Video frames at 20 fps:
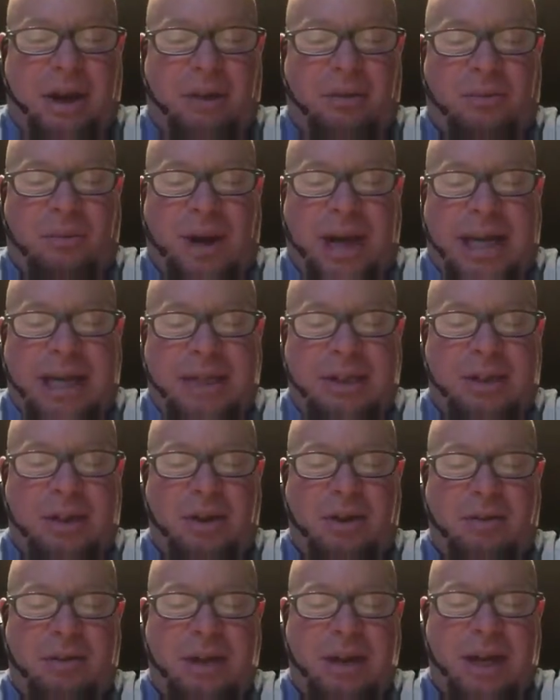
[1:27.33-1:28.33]
Arise,
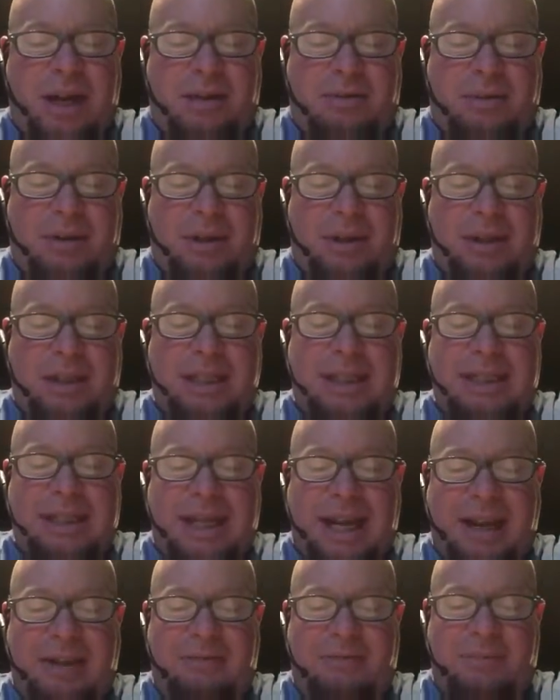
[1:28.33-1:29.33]
O Yahweh,
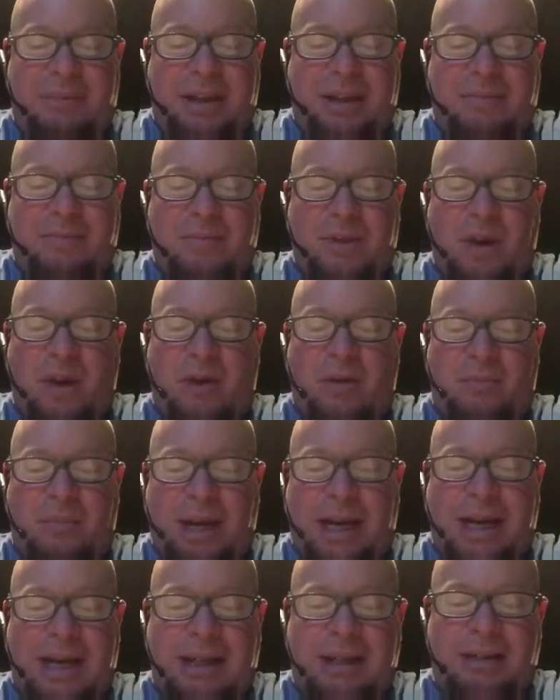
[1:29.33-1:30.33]
save me, O
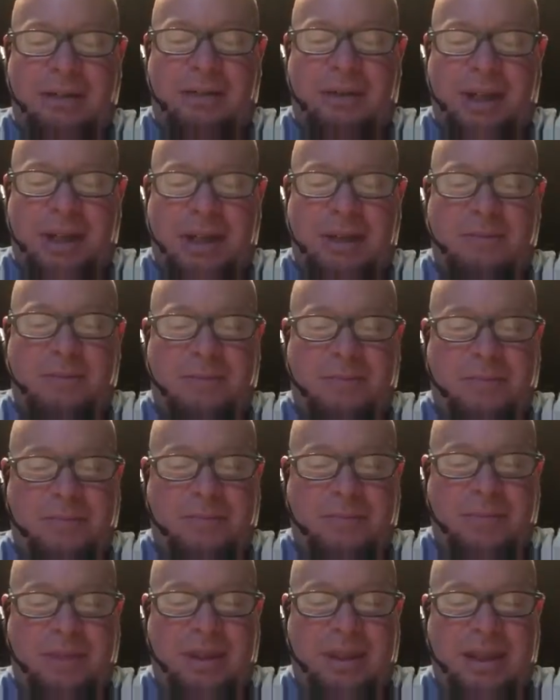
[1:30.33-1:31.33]
my Elohim,
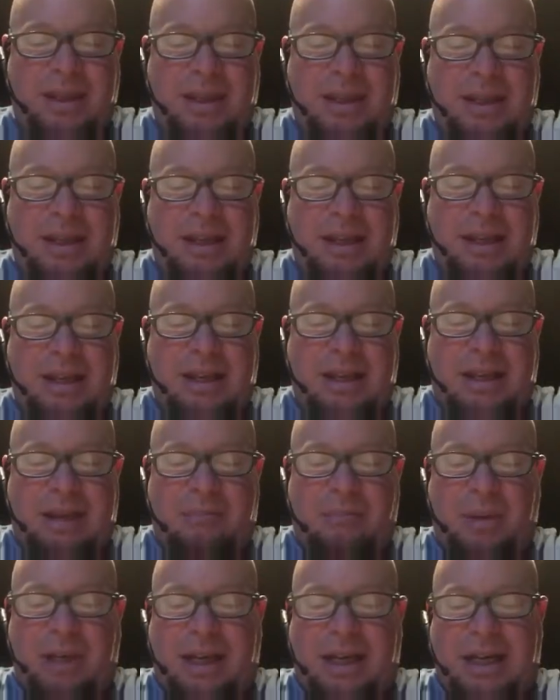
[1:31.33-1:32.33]

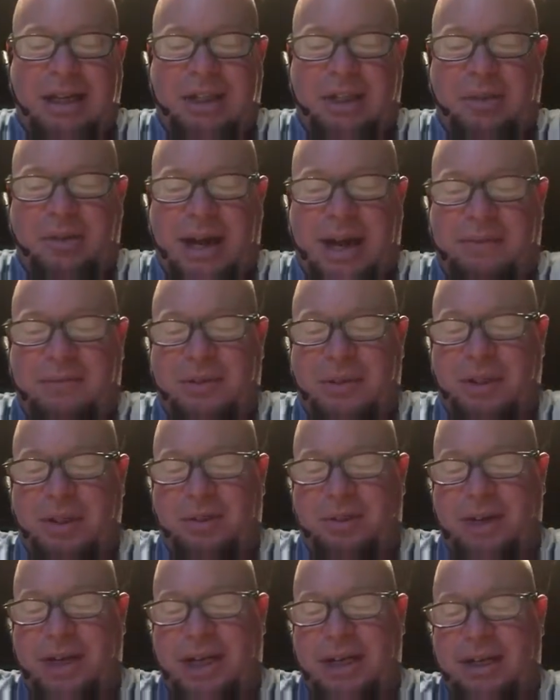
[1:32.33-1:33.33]
because you have
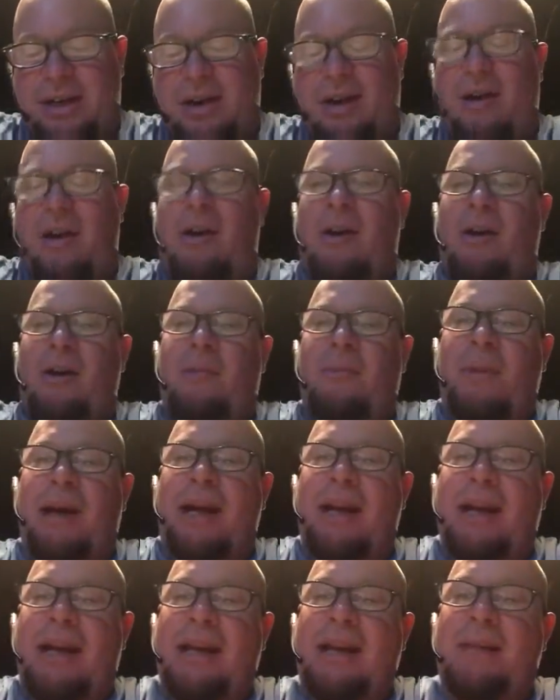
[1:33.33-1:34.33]
stricken all
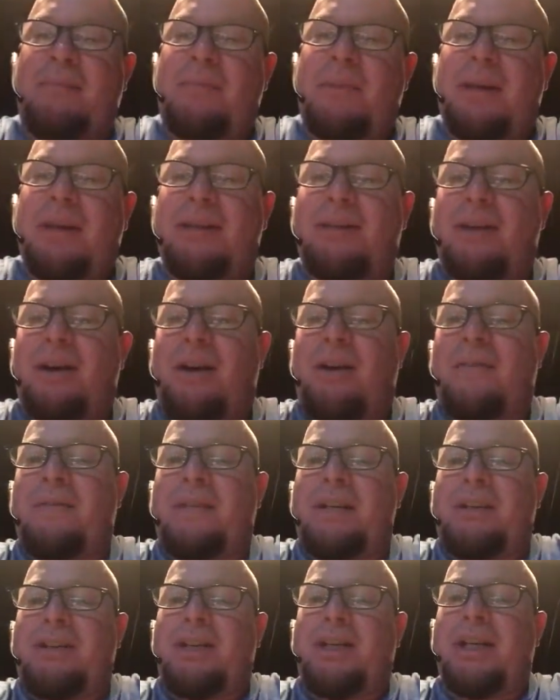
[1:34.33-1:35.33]
my enemies on
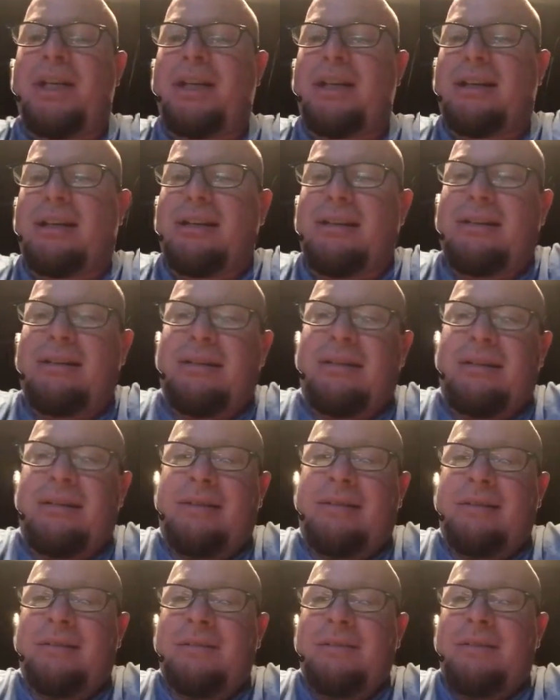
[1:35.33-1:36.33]
the cheek.
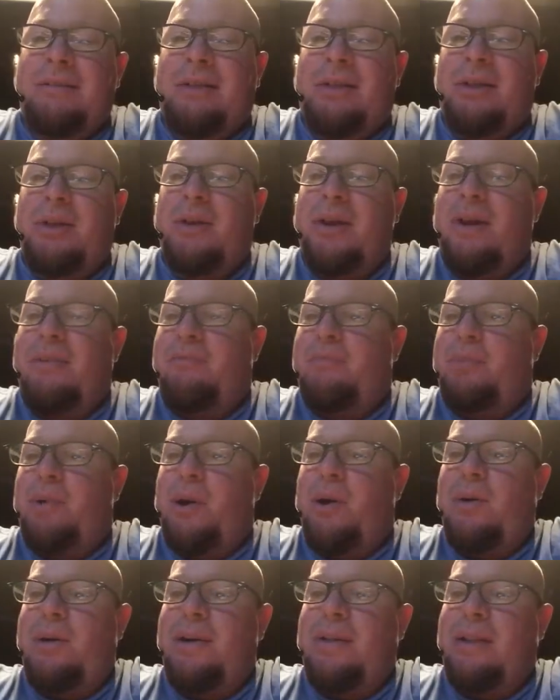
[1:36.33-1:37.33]
You have
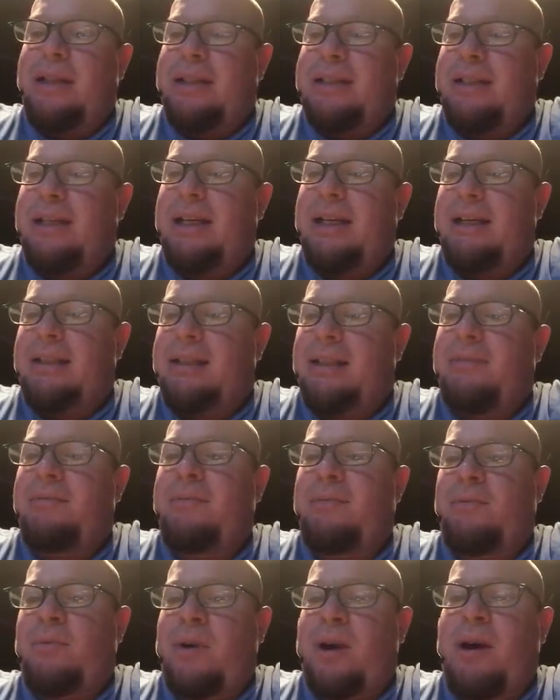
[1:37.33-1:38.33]
broken the teeth of
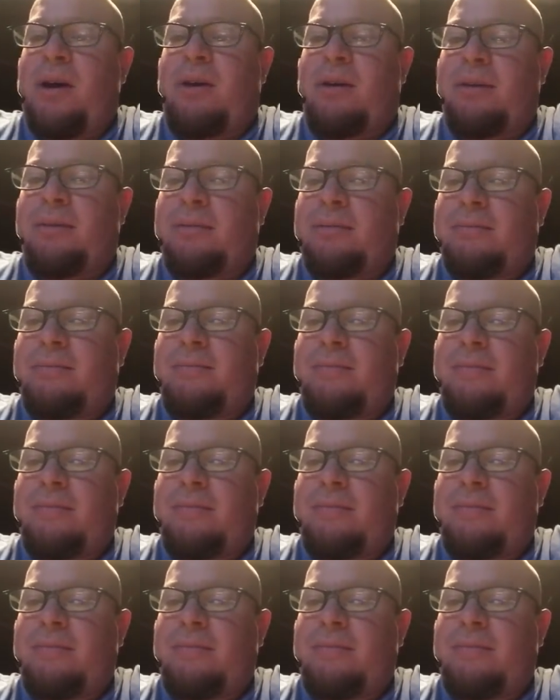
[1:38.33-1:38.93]
the wrong.